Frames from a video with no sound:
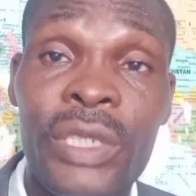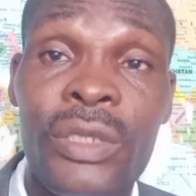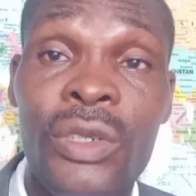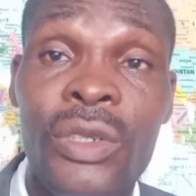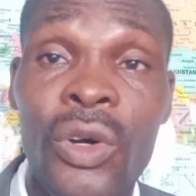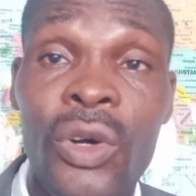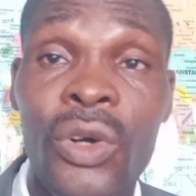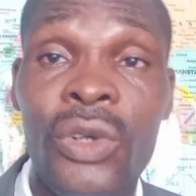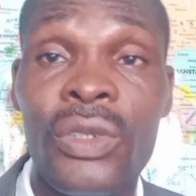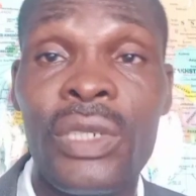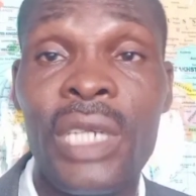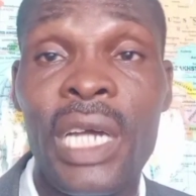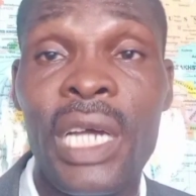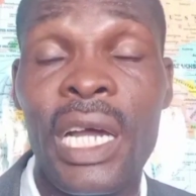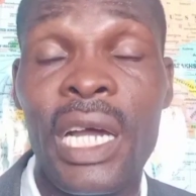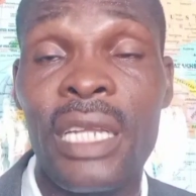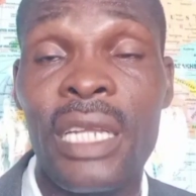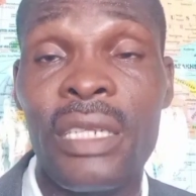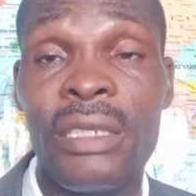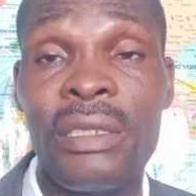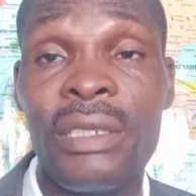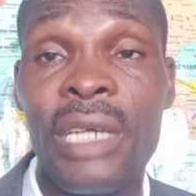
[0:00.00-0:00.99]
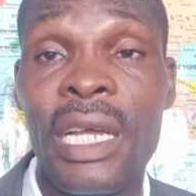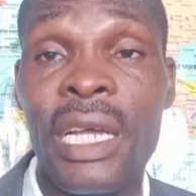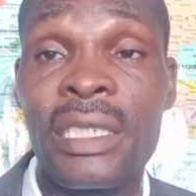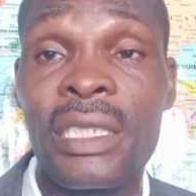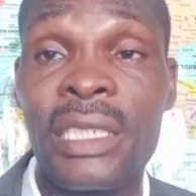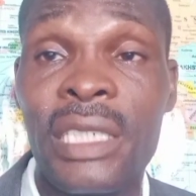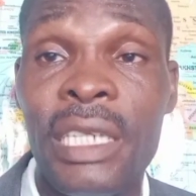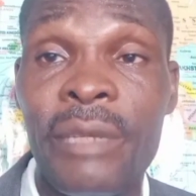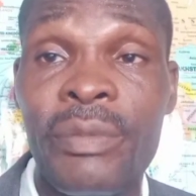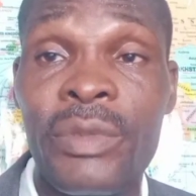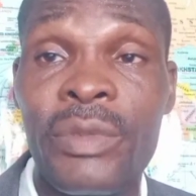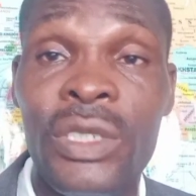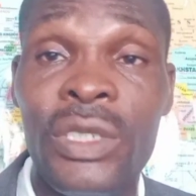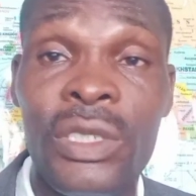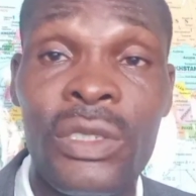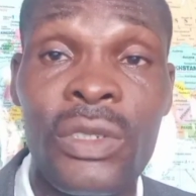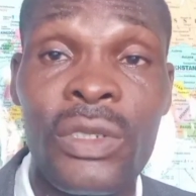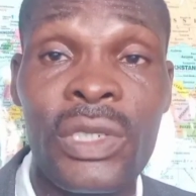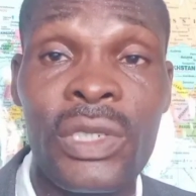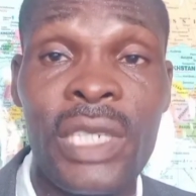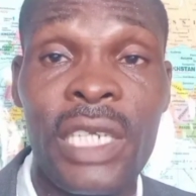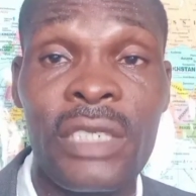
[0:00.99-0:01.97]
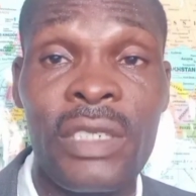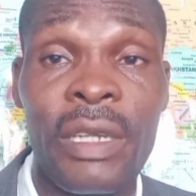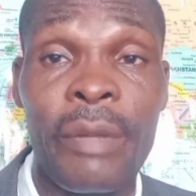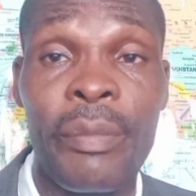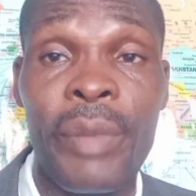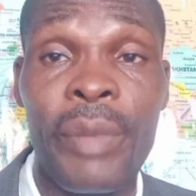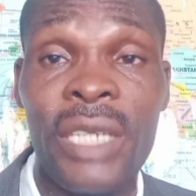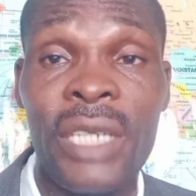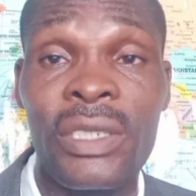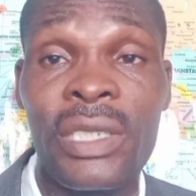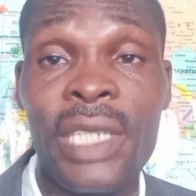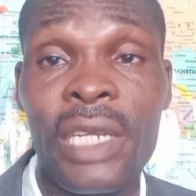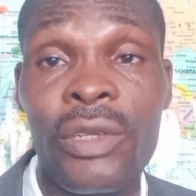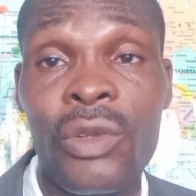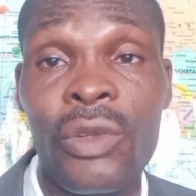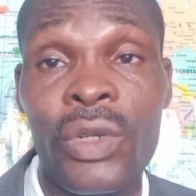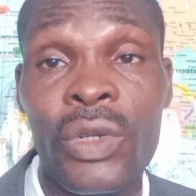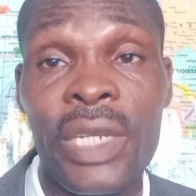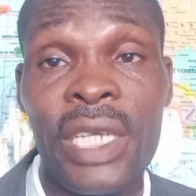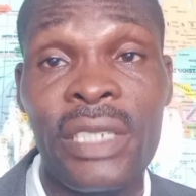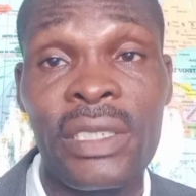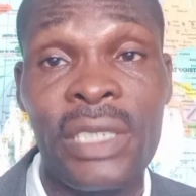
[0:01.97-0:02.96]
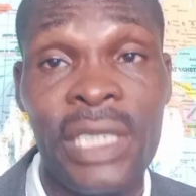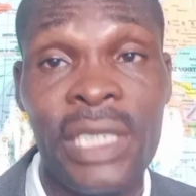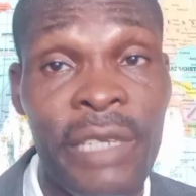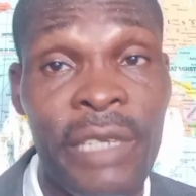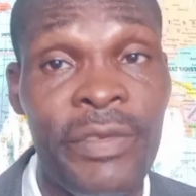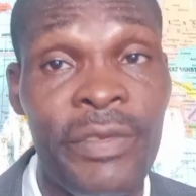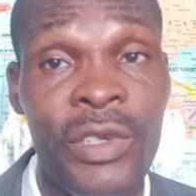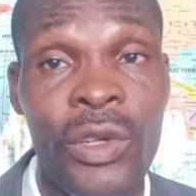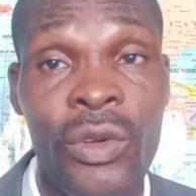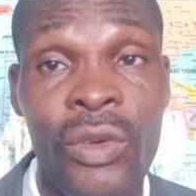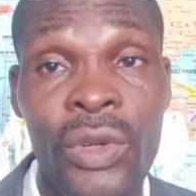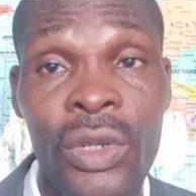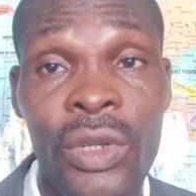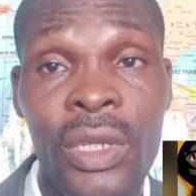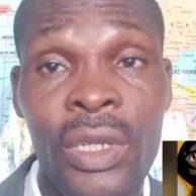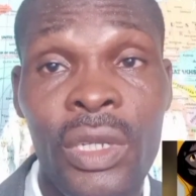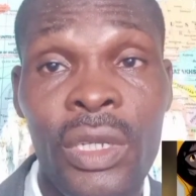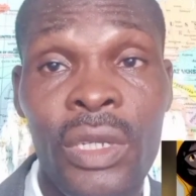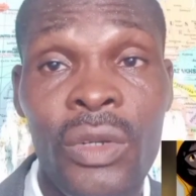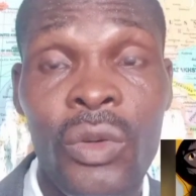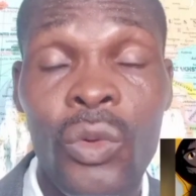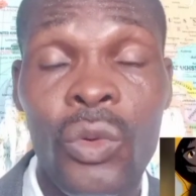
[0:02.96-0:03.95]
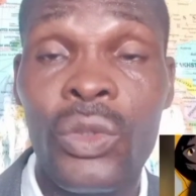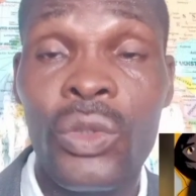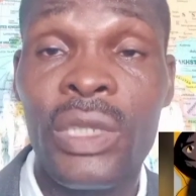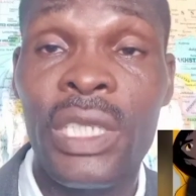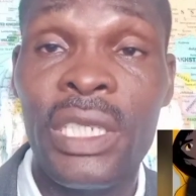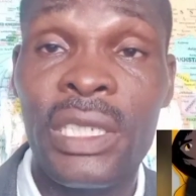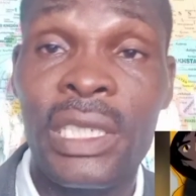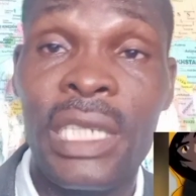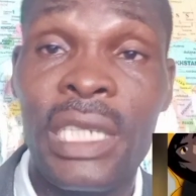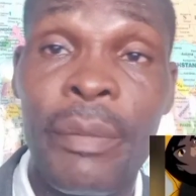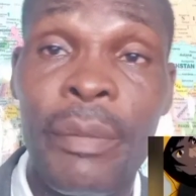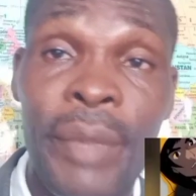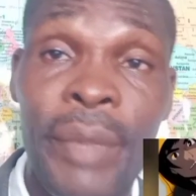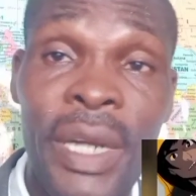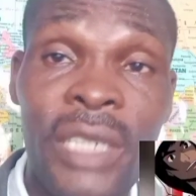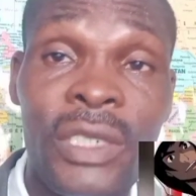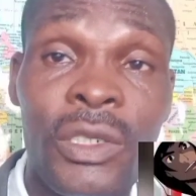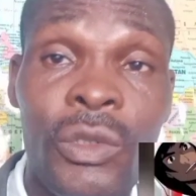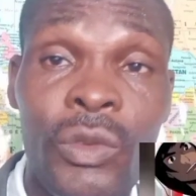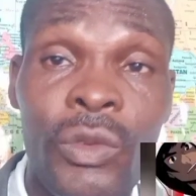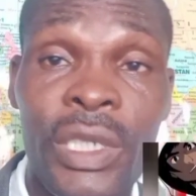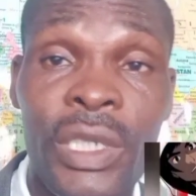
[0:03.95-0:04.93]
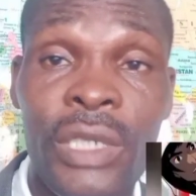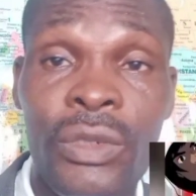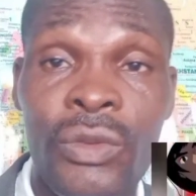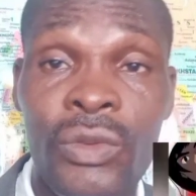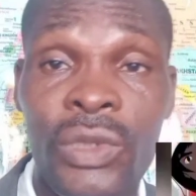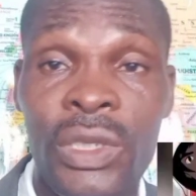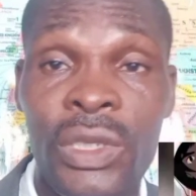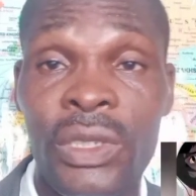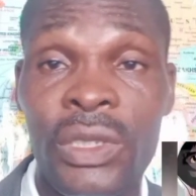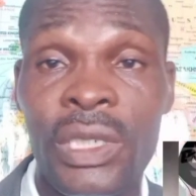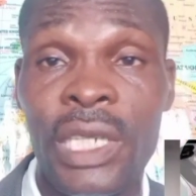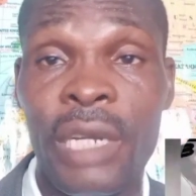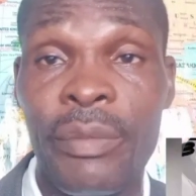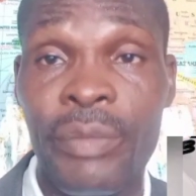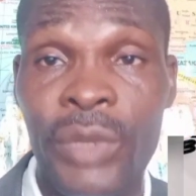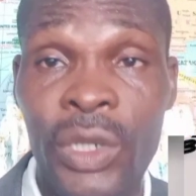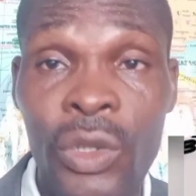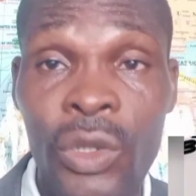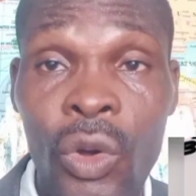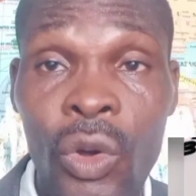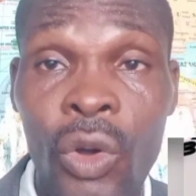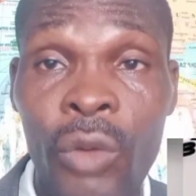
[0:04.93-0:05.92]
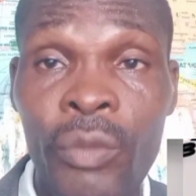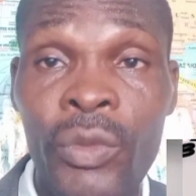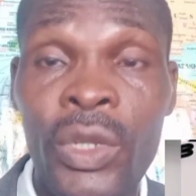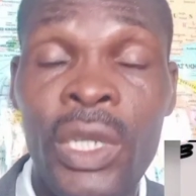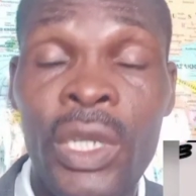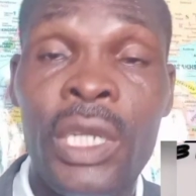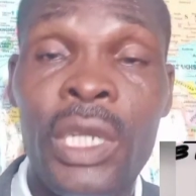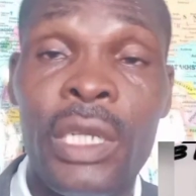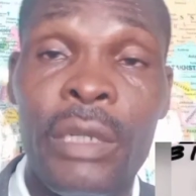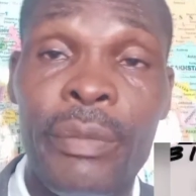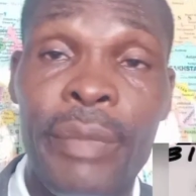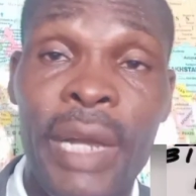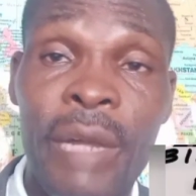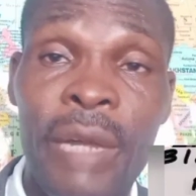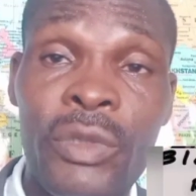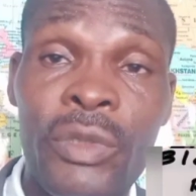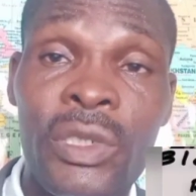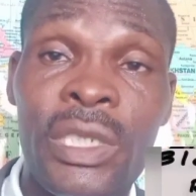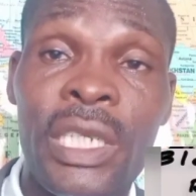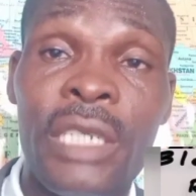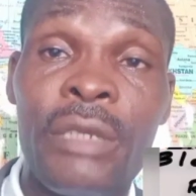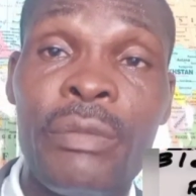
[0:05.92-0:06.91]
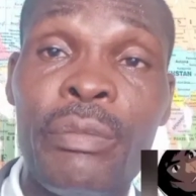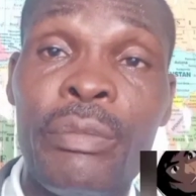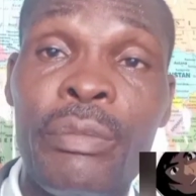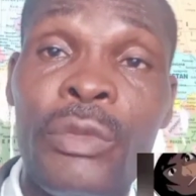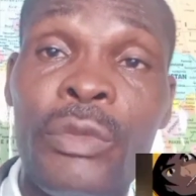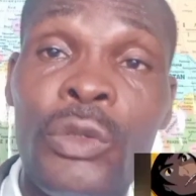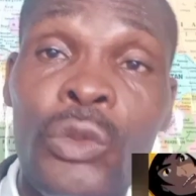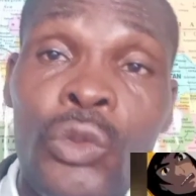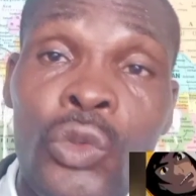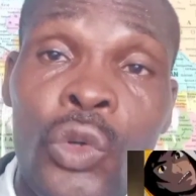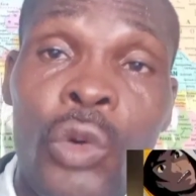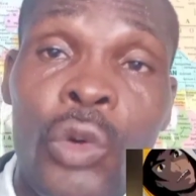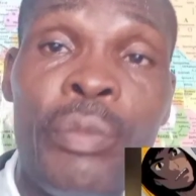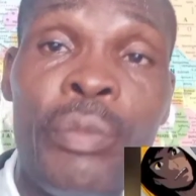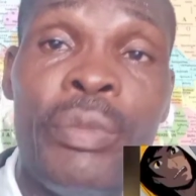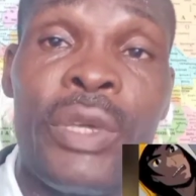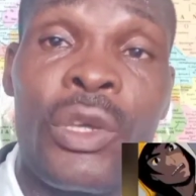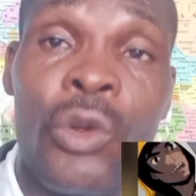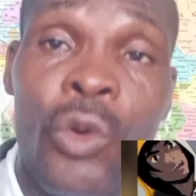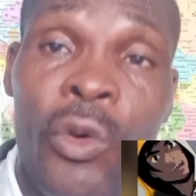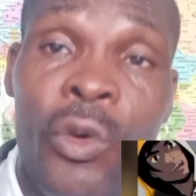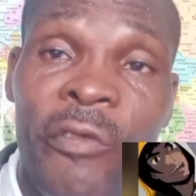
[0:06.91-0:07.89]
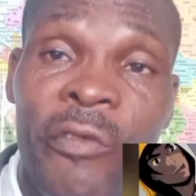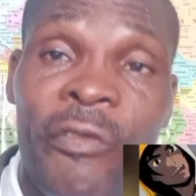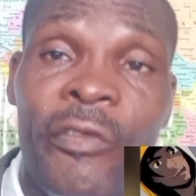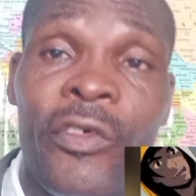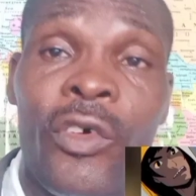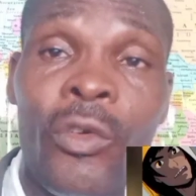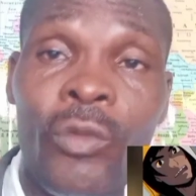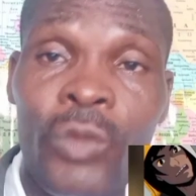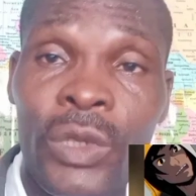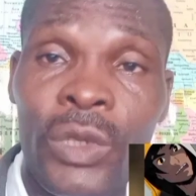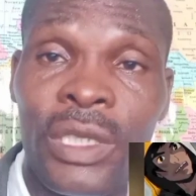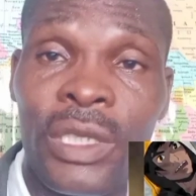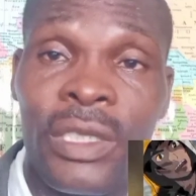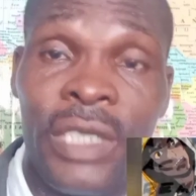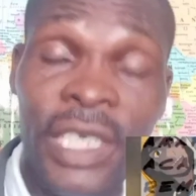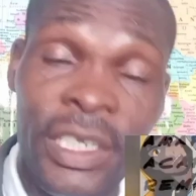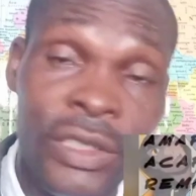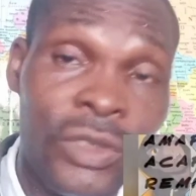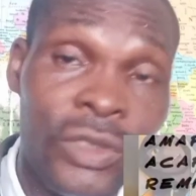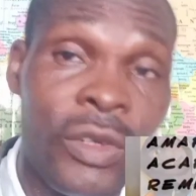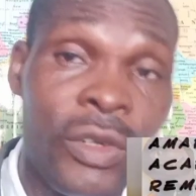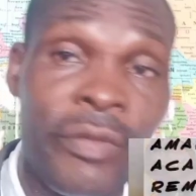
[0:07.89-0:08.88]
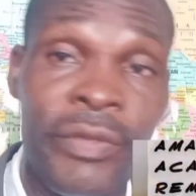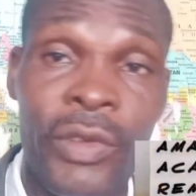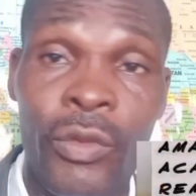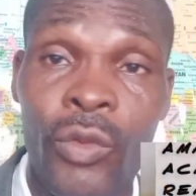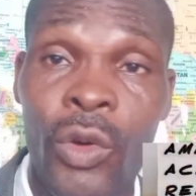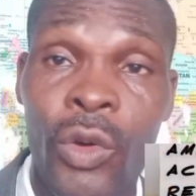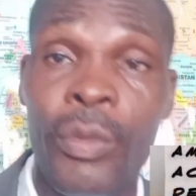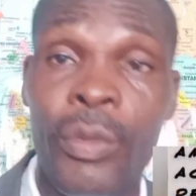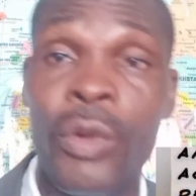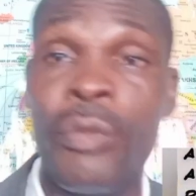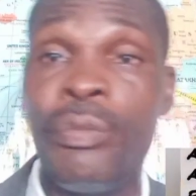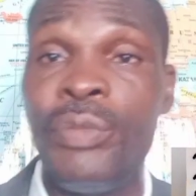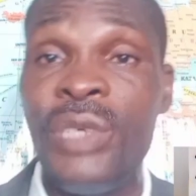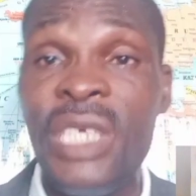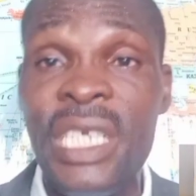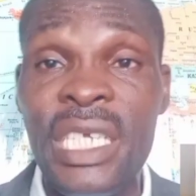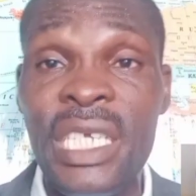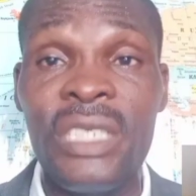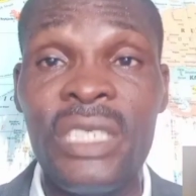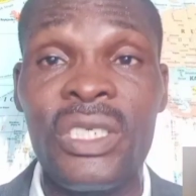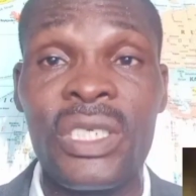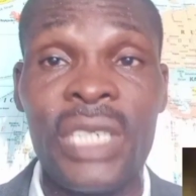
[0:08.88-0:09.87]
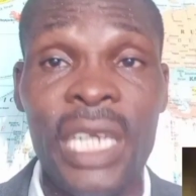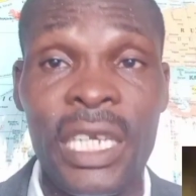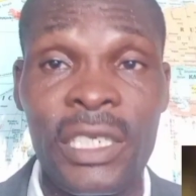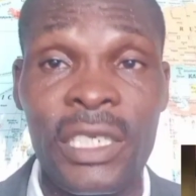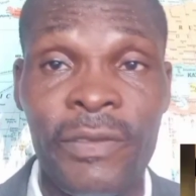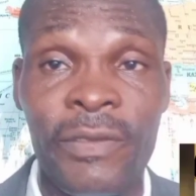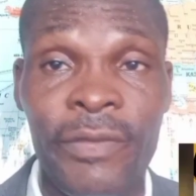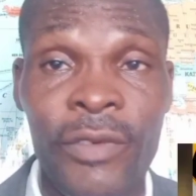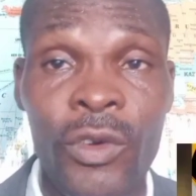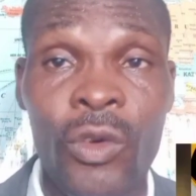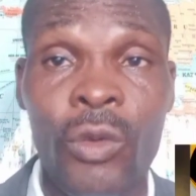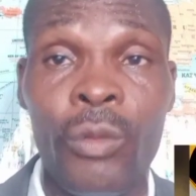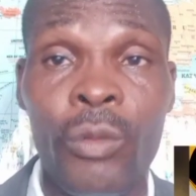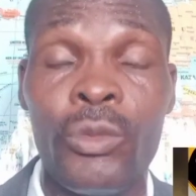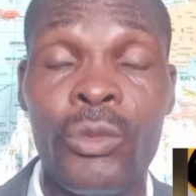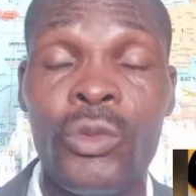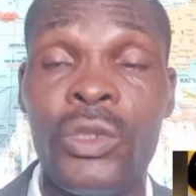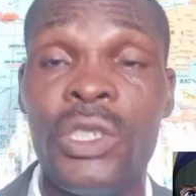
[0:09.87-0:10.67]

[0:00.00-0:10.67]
God and accept Jesus as our personal Lord and Savior. Old things shall pass away, new things shall become. Bible said, don't be conformed with the things of the world, but be transformed with